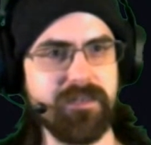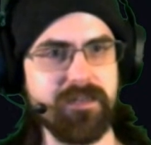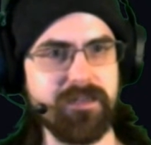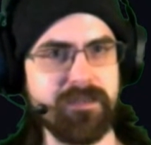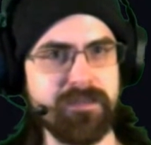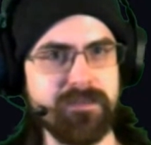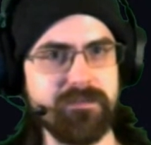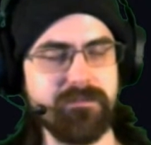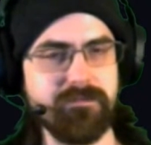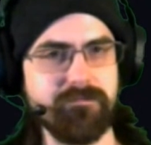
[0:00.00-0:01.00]
uh,
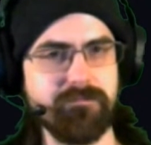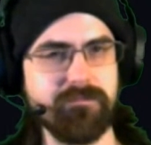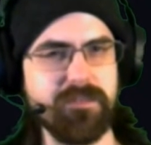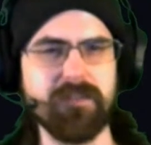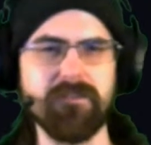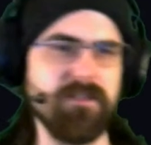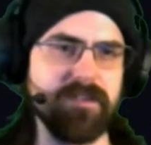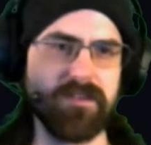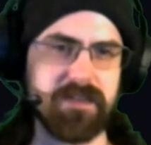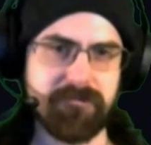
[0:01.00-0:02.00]

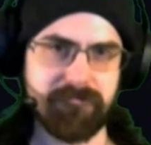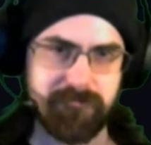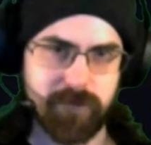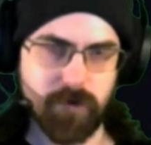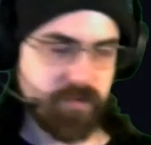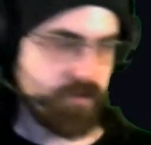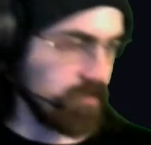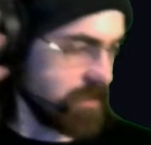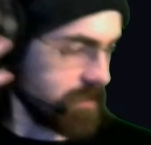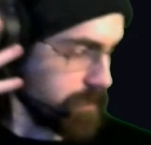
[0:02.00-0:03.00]
other like
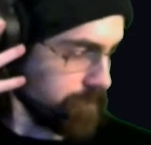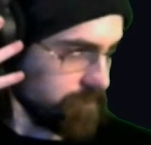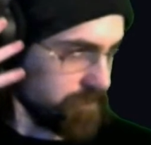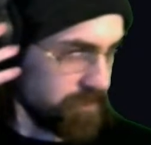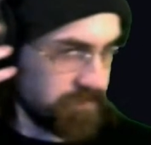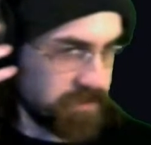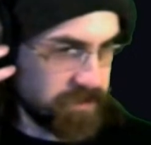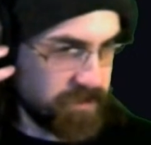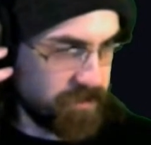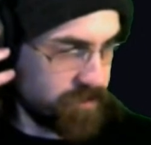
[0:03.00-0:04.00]
popularizers of
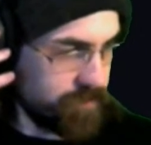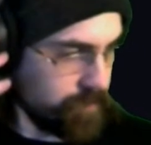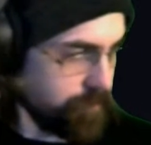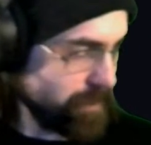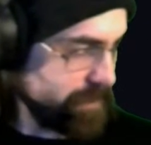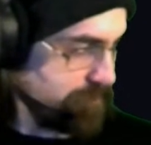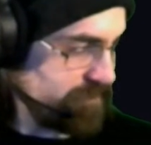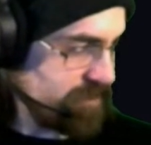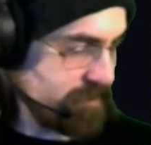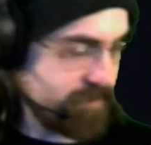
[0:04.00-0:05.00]
science who go a bit
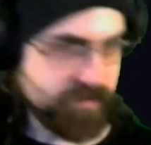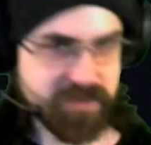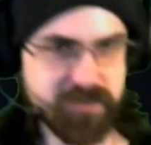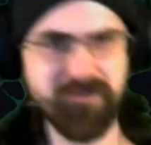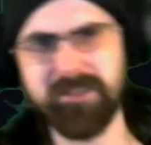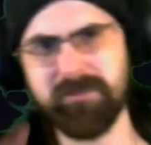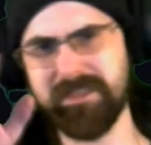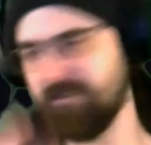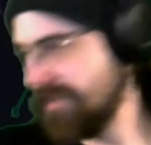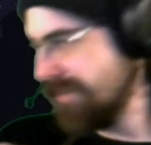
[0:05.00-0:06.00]
far. Maybe I don't want to
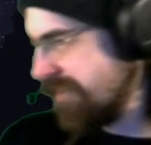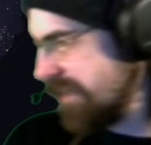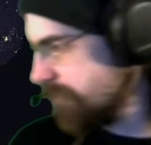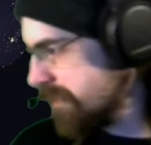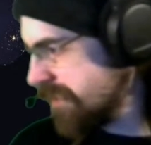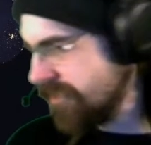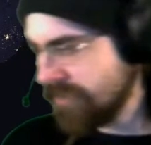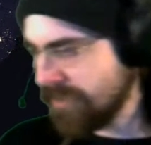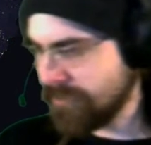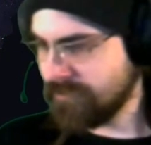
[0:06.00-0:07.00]
specifically rag on Michio
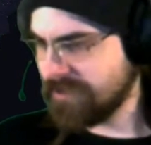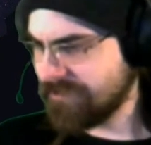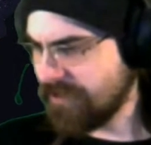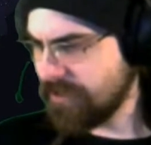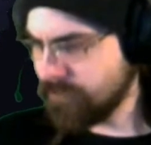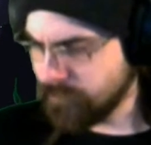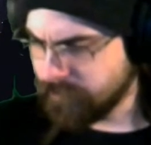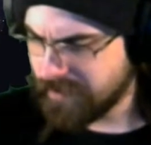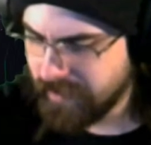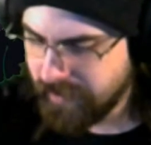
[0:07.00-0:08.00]
Kaku, who's very cool,
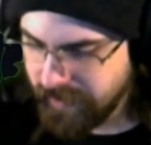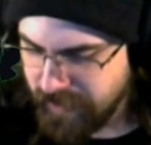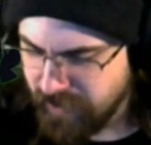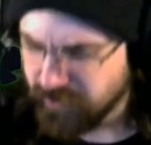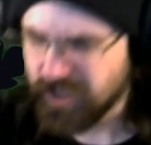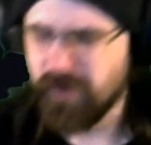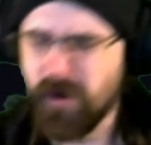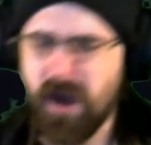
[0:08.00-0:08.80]
but he also,